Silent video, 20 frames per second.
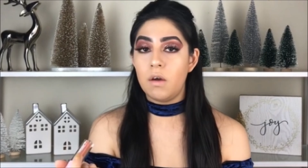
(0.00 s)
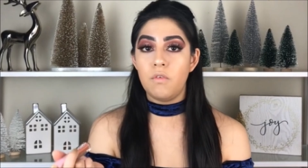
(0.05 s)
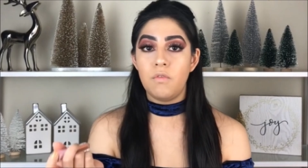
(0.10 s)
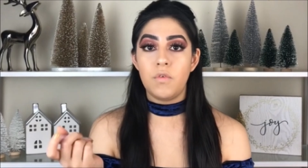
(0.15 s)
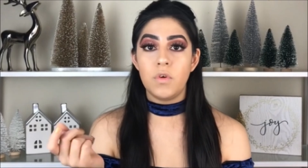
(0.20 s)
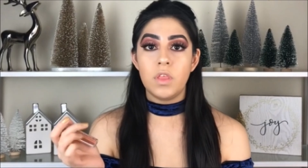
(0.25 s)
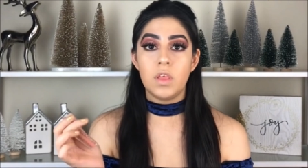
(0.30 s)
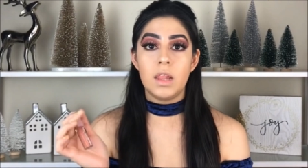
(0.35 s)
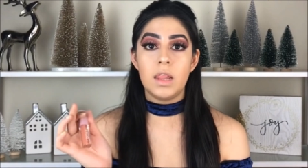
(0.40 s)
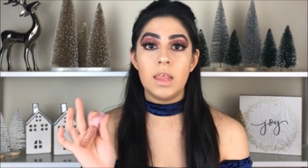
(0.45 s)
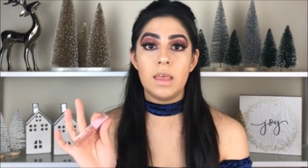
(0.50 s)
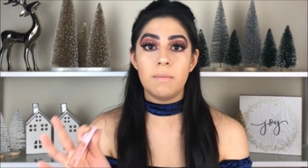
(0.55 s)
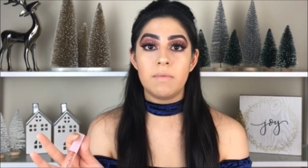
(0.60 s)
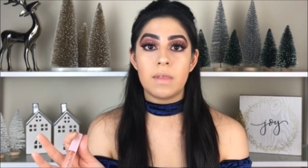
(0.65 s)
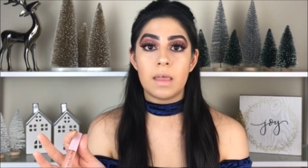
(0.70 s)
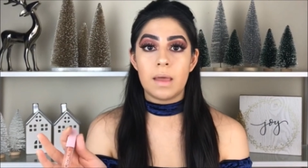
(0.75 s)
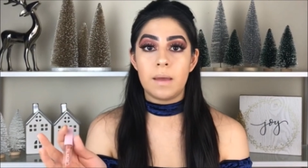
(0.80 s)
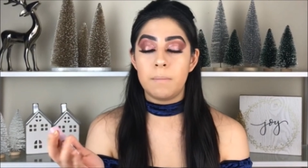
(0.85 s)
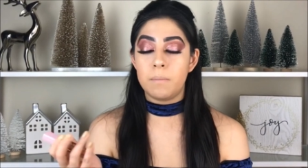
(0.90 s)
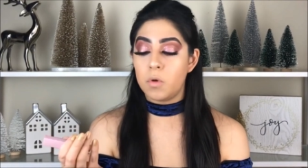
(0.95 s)
for the lips,
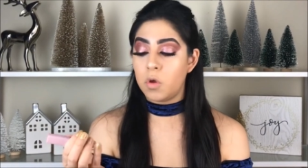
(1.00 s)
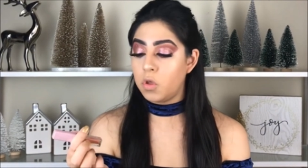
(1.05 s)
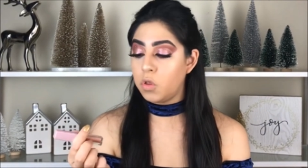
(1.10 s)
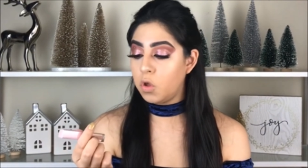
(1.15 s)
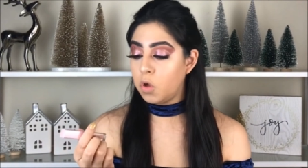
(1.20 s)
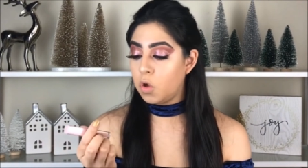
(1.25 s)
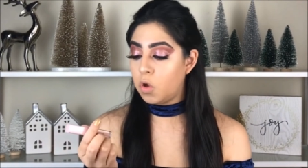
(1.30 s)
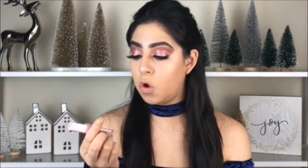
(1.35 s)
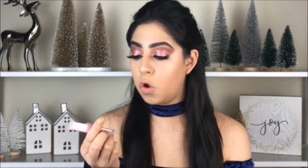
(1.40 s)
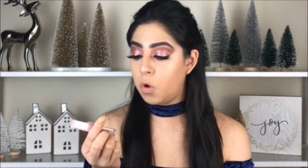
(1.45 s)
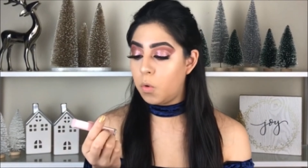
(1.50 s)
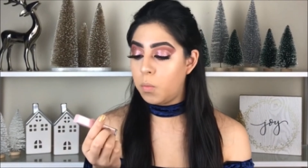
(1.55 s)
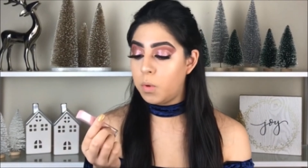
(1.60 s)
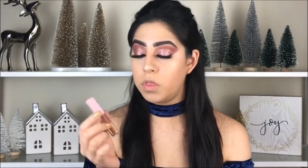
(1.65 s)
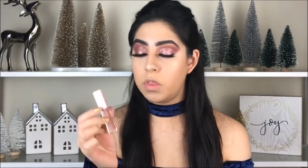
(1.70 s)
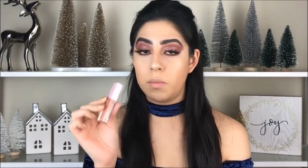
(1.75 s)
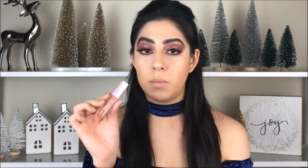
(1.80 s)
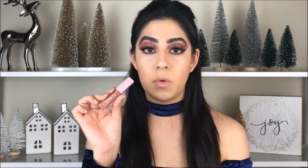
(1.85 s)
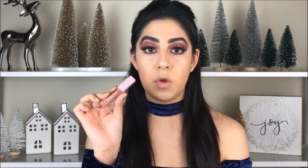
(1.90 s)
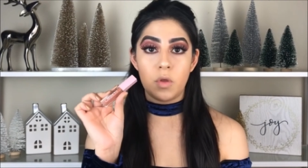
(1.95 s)
I'm gonna go with
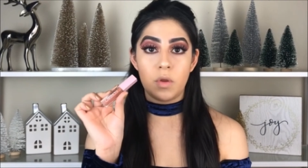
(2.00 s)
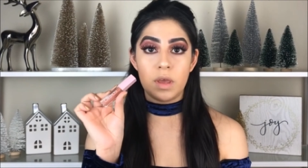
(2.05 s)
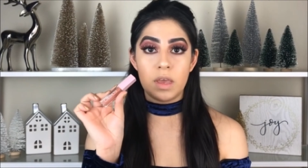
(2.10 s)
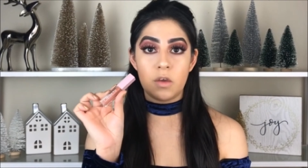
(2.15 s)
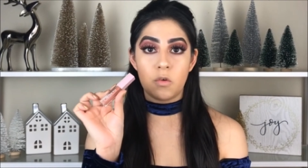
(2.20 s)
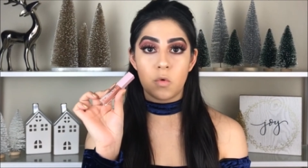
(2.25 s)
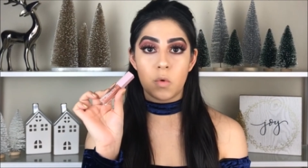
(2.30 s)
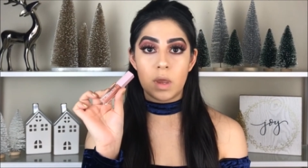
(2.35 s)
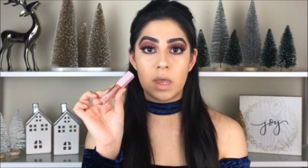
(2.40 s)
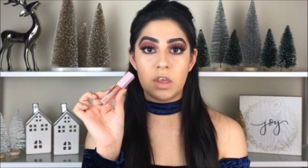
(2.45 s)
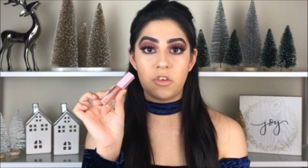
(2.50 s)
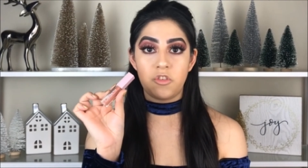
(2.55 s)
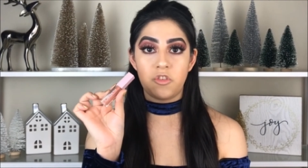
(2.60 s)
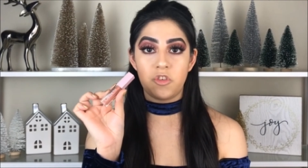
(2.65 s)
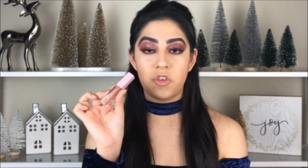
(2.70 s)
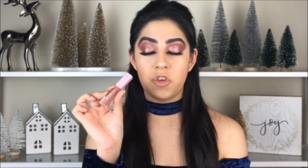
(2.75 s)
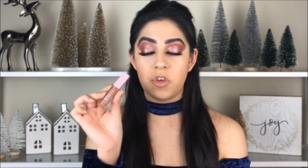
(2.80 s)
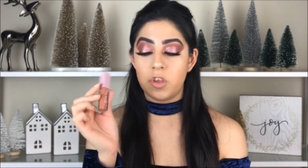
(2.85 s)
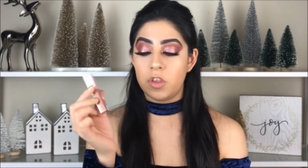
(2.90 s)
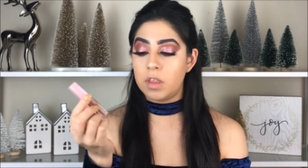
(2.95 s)
the Beauty
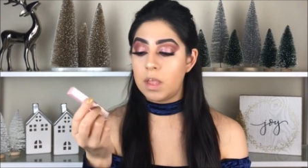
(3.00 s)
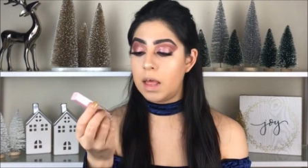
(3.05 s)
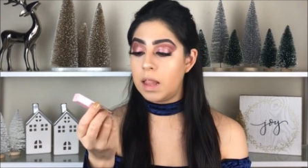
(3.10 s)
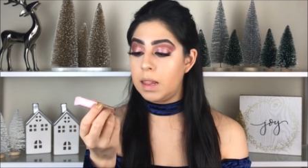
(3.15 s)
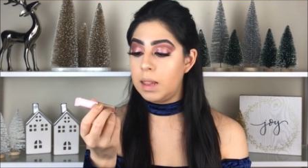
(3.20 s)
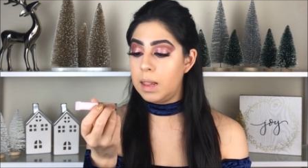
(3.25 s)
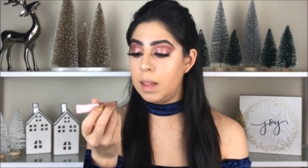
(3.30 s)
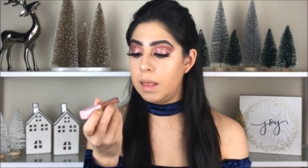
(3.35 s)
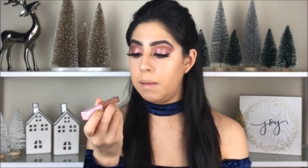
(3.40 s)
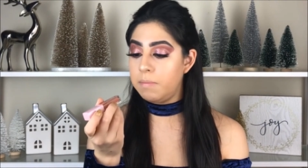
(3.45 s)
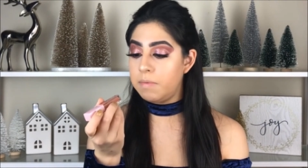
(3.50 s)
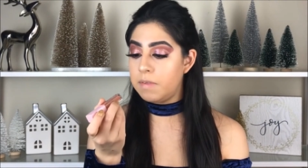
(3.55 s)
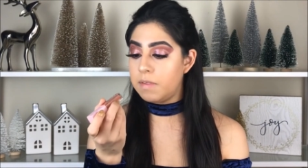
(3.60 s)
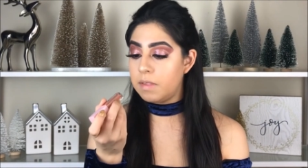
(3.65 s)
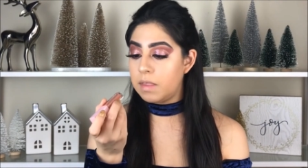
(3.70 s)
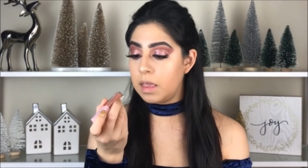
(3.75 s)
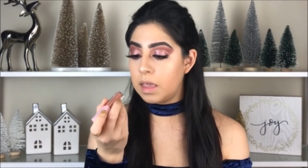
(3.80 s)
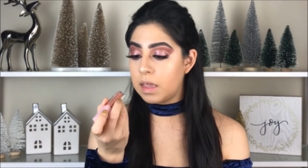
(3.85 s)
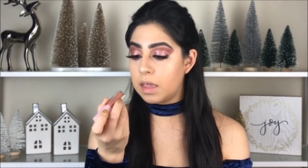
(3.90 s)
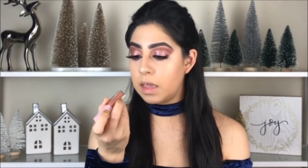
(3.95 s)
Creation
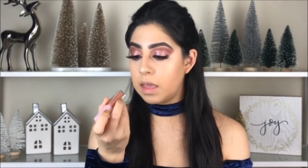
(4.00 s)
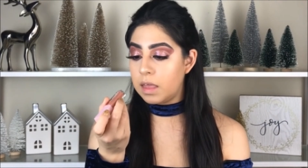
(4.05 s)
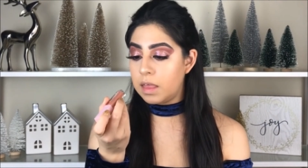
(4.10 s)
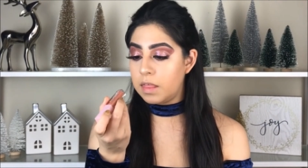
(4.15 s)
lipstick.